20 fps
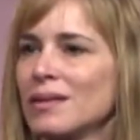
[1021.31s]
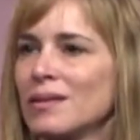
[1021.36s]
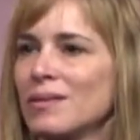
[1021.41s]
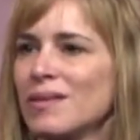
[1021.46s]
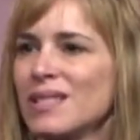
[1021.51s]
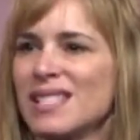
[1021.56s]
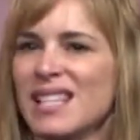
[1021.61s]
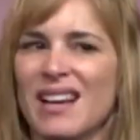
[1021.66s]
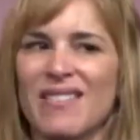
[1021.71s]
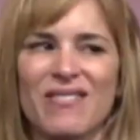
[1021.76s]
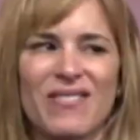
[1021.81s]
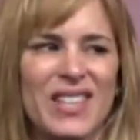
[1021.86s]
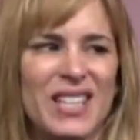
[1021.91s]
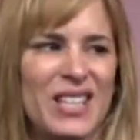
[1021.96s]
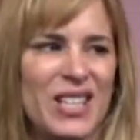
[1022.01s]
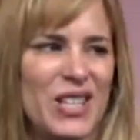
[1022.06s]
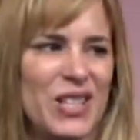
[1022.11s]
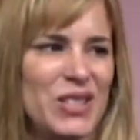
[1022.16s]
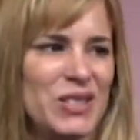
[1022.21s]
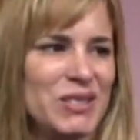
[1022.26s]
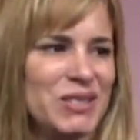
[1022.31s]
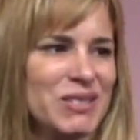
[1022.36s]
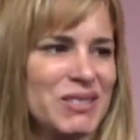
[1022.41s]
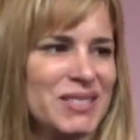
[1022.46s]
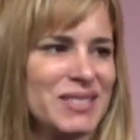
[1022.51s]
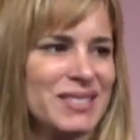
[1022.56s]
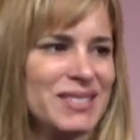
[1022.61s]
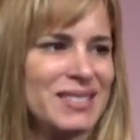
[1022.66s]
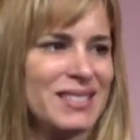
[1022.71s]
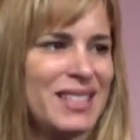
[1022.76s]
was that video
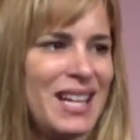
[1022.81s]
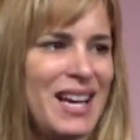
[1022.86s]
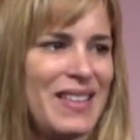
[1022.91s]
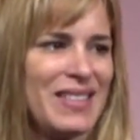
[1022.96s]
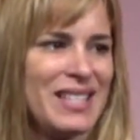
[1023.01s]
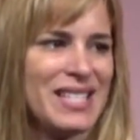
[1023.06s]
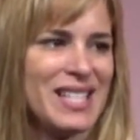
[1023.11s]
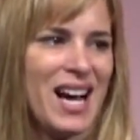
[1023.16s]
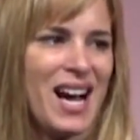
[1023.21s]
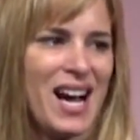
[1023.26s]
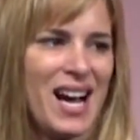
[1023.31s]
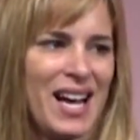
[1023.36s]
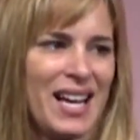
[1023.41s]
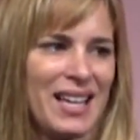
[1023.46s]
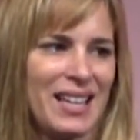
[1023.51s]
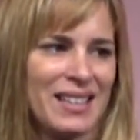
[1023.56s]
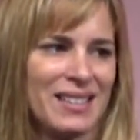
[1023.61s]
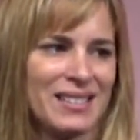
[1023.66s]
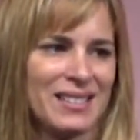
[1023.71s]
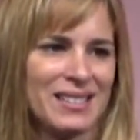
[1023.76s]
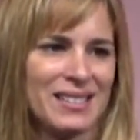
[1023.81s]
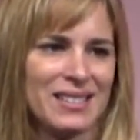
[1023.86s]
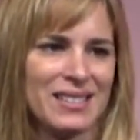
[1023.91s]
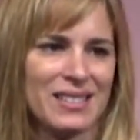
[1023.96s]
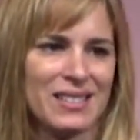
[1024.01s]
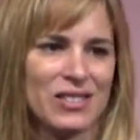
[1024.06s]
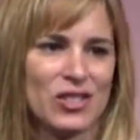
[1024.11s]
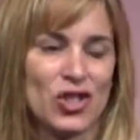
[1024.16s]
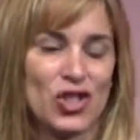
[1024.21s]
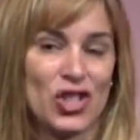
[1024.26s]
and the dye.
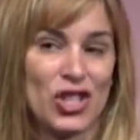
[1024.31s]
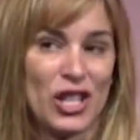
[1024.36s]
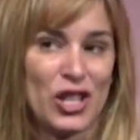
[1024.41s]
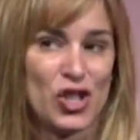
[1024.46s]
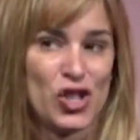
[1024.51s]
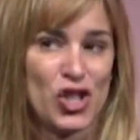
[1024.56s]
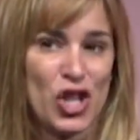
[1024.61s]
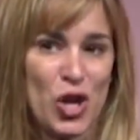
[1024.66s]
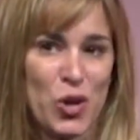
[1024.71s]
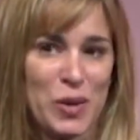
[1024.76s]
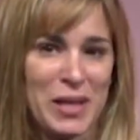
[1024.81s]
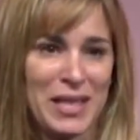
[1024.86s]
Should I show